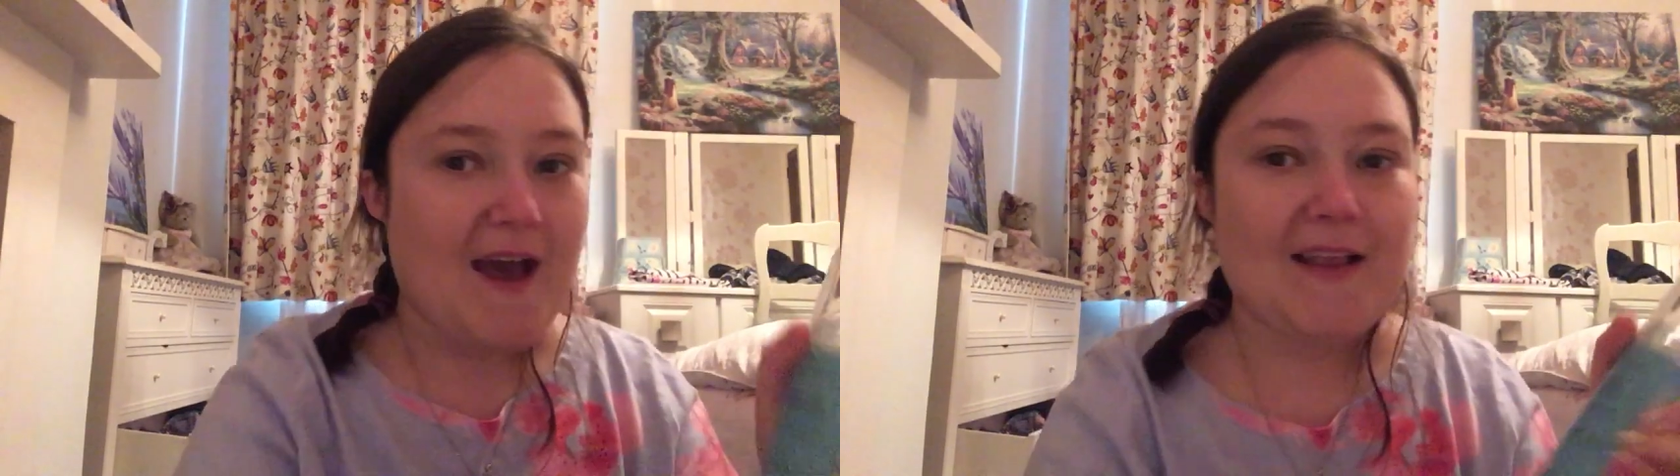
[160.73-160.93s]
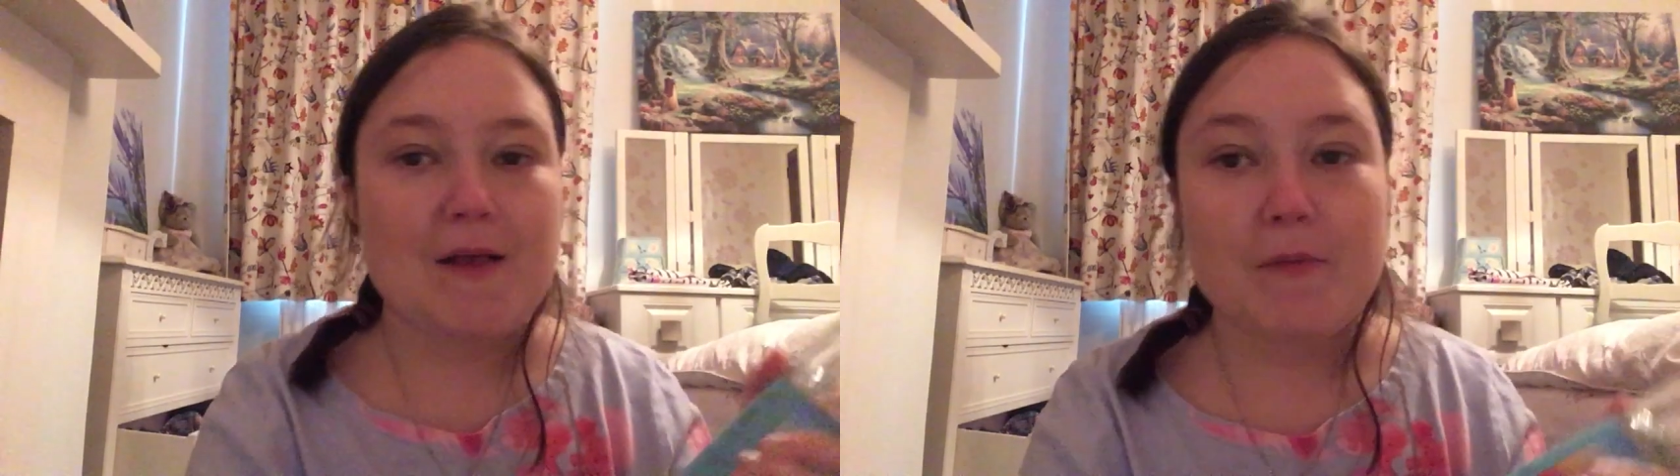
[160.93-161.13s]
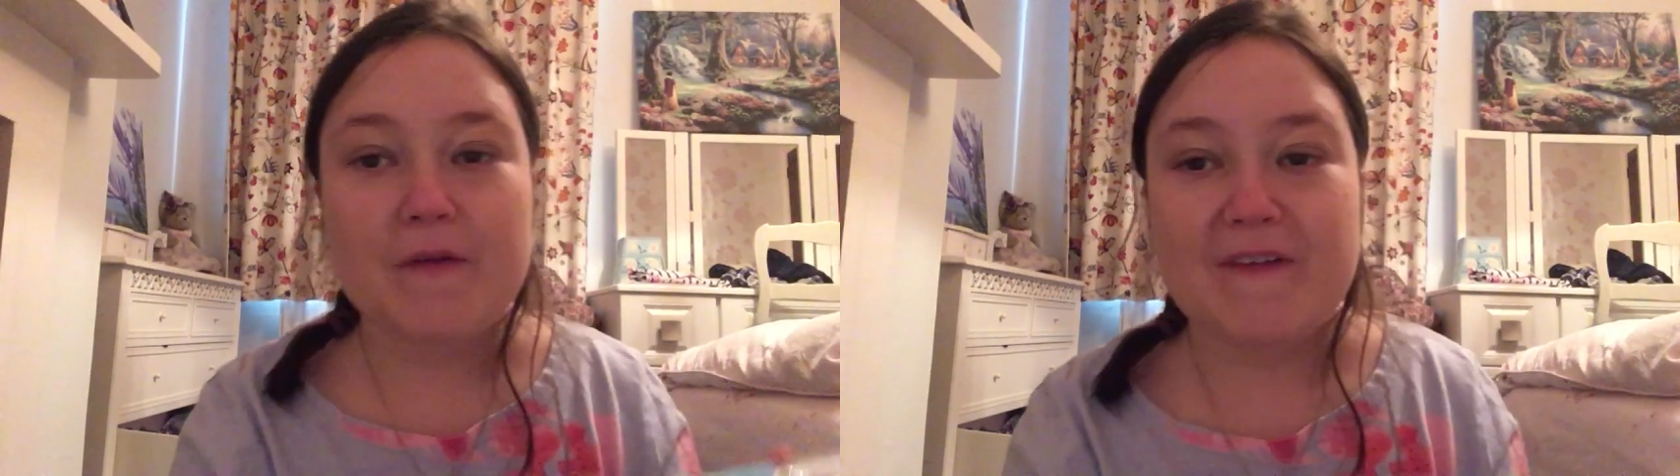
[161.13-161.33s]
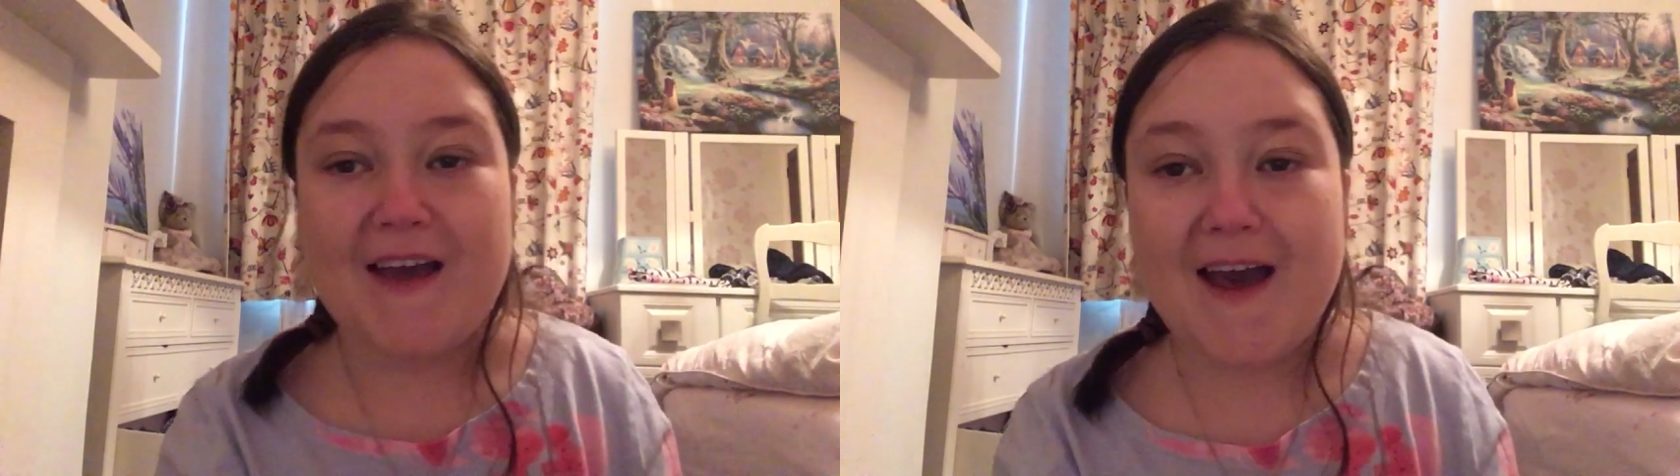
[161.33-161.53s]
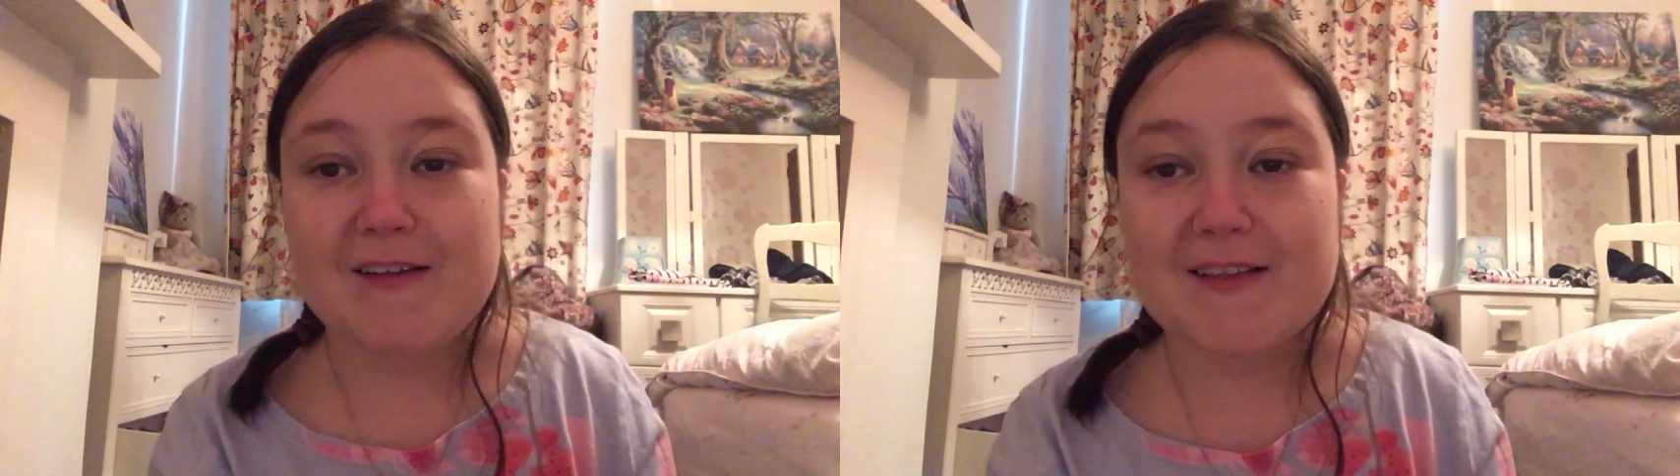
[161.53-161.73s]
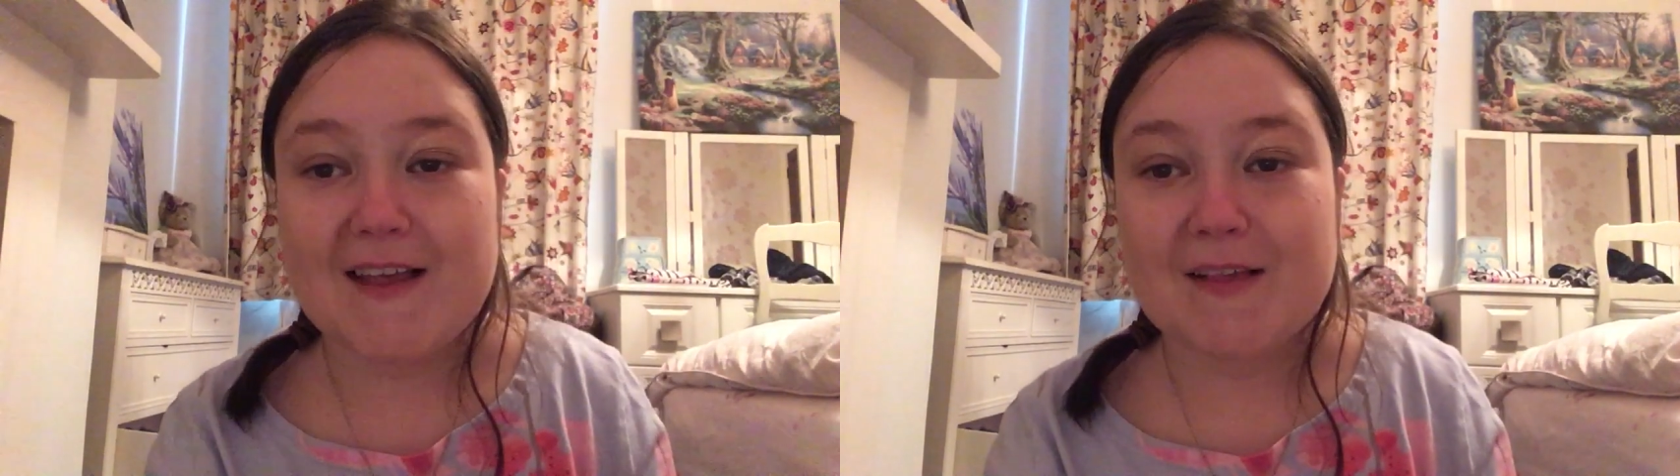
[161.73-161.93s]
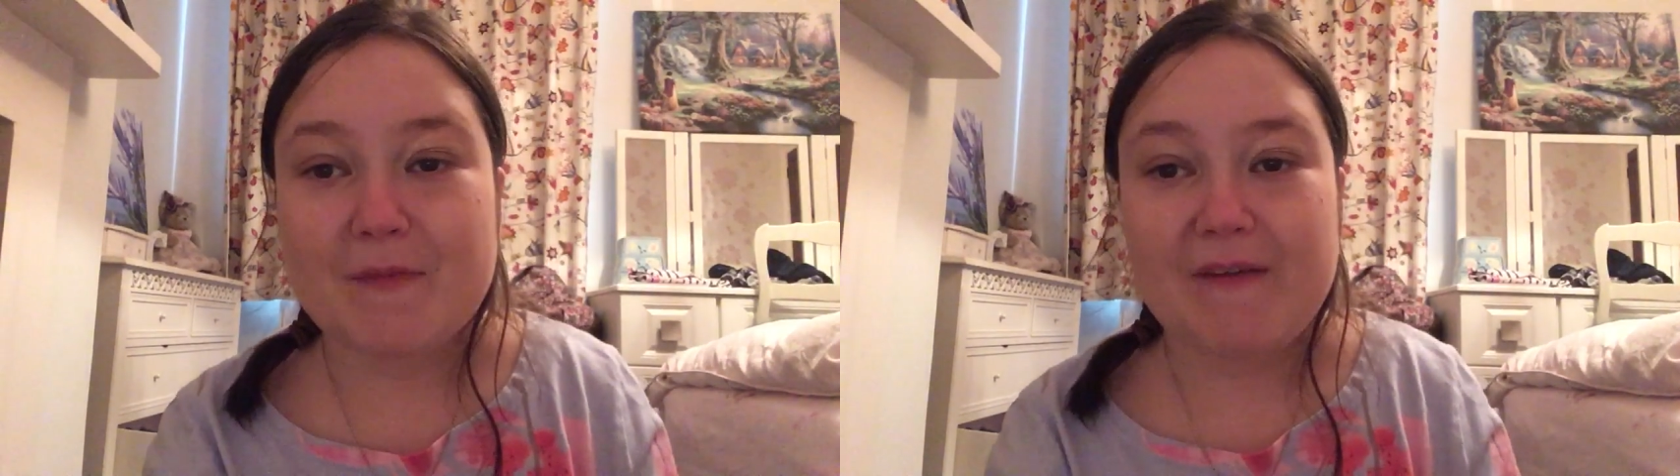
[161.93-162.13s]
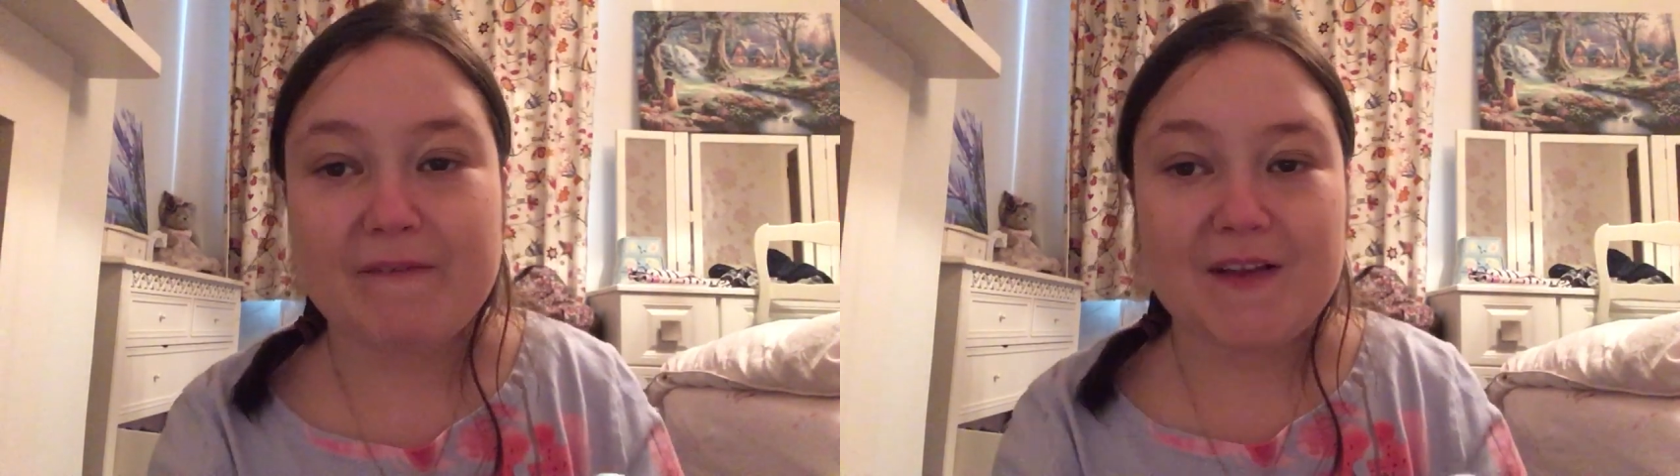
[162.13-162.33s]
I'm moving house next
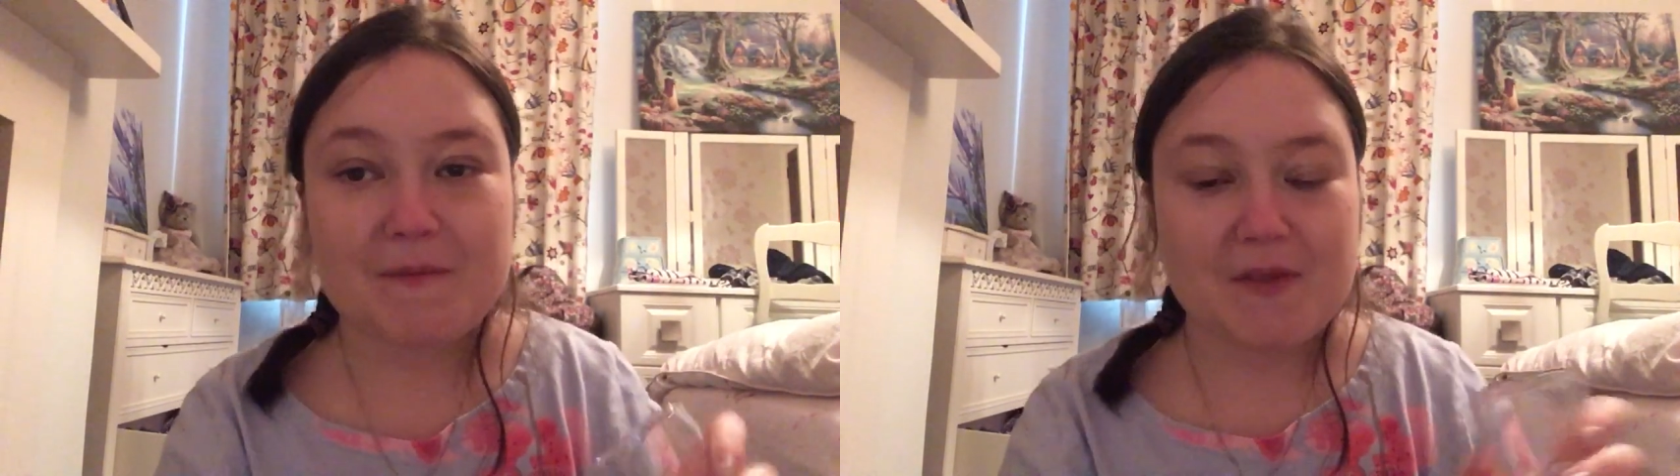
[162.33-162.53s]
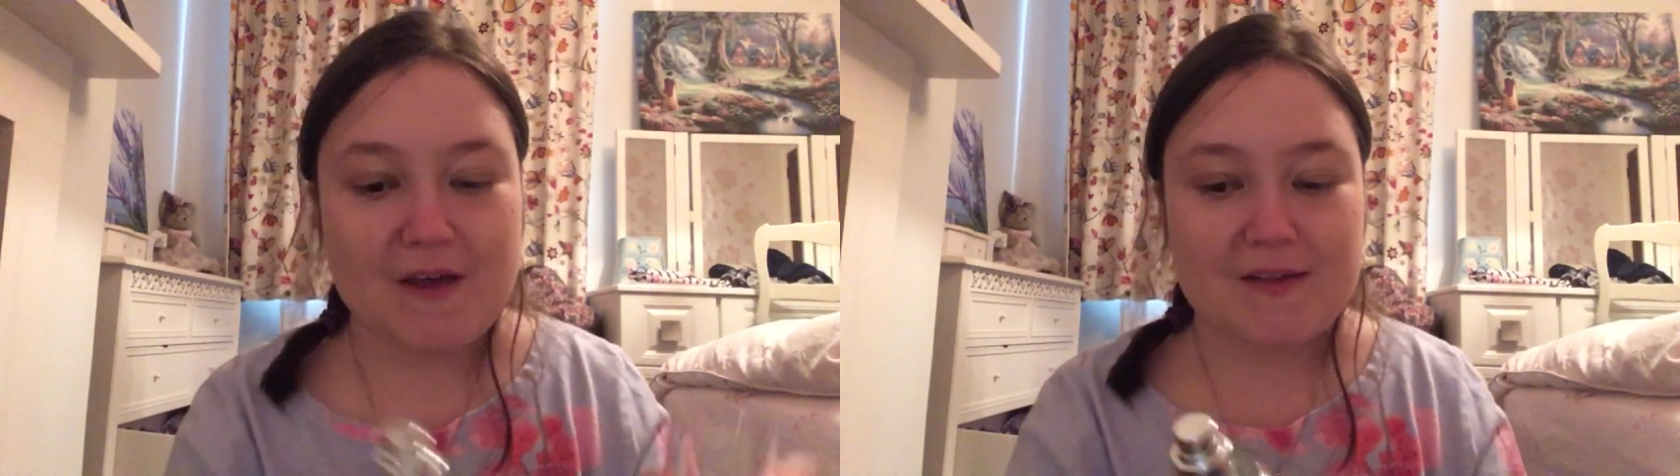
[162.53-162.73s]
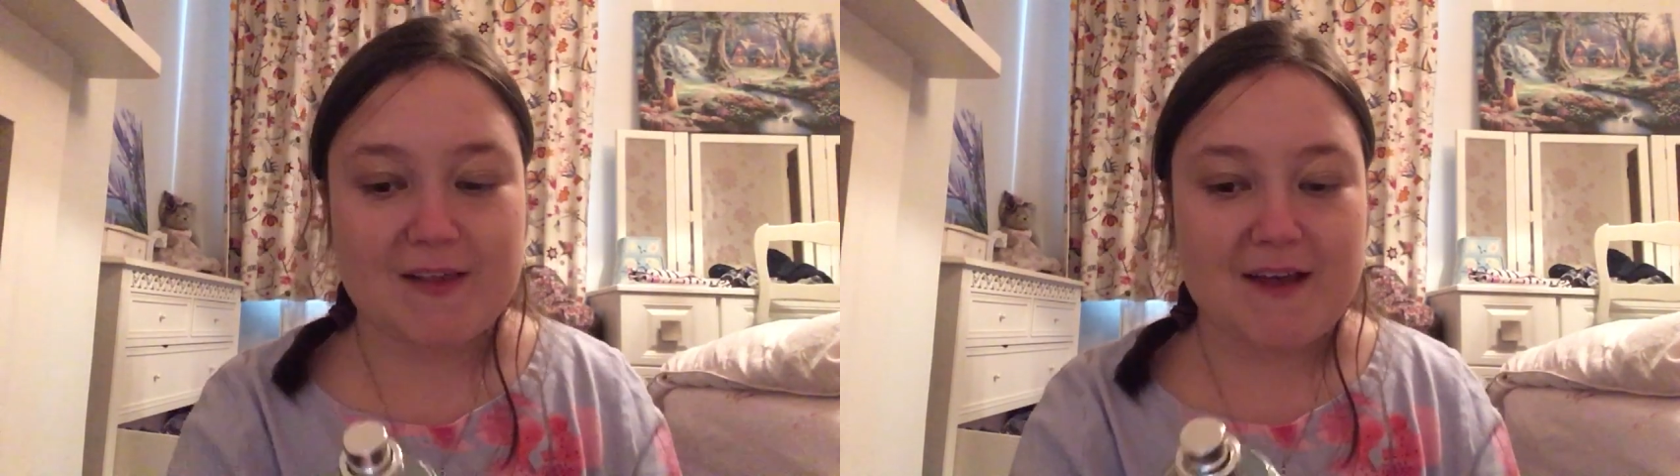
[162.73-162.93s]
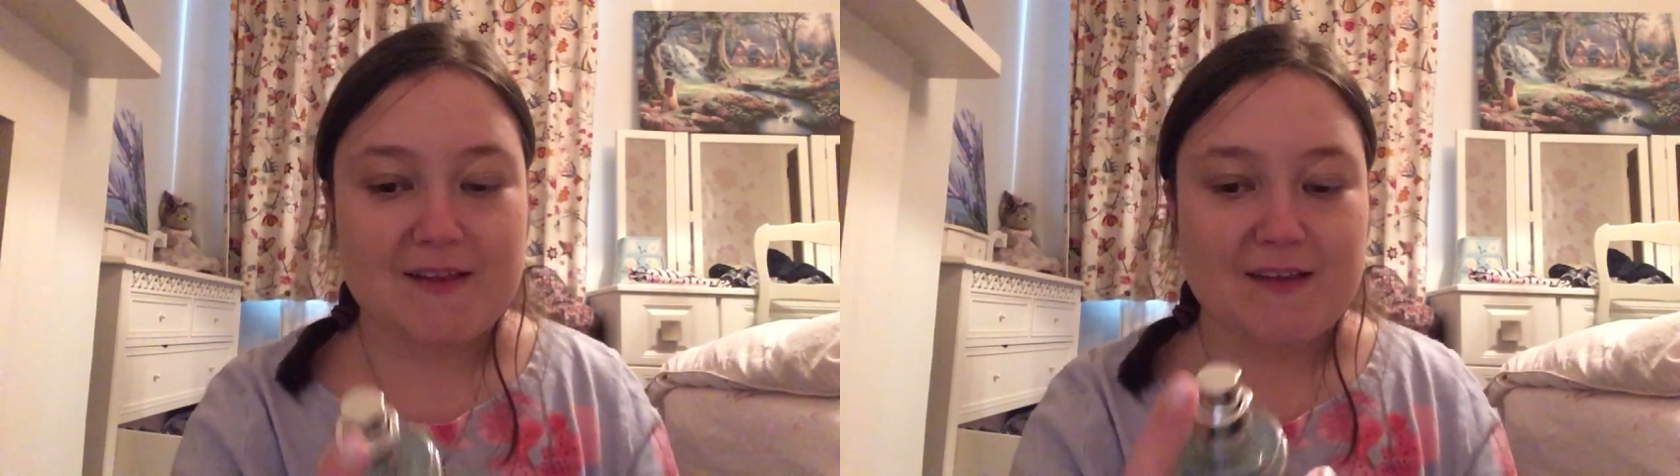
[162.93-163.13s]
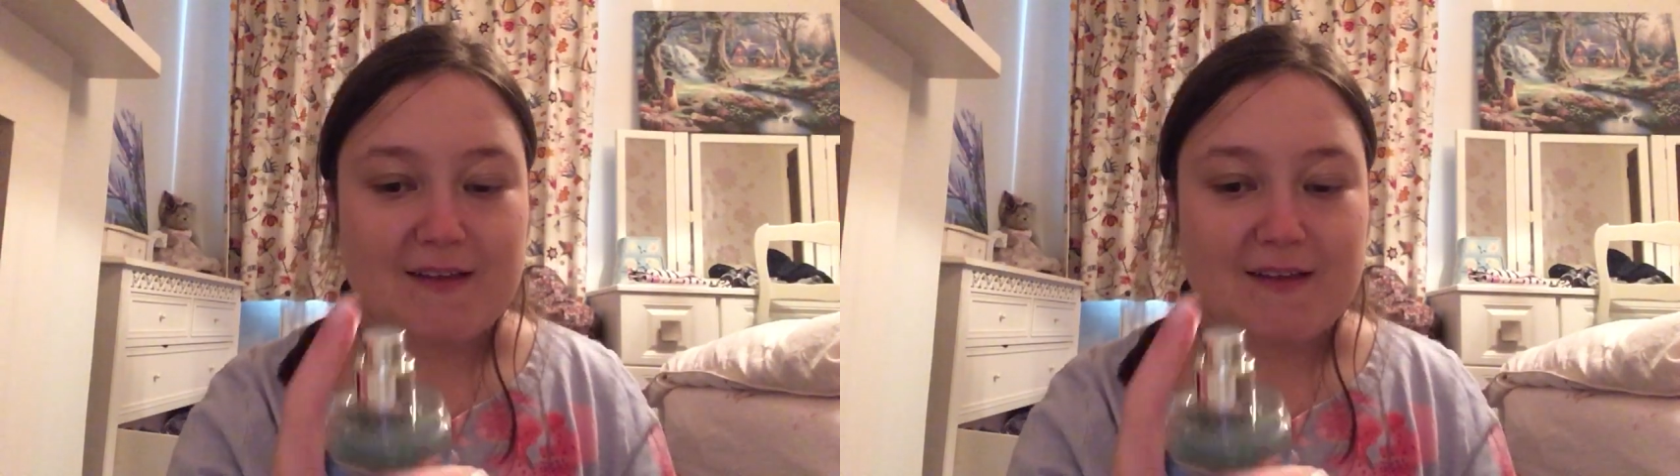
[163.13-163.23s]
month and I'm so excited.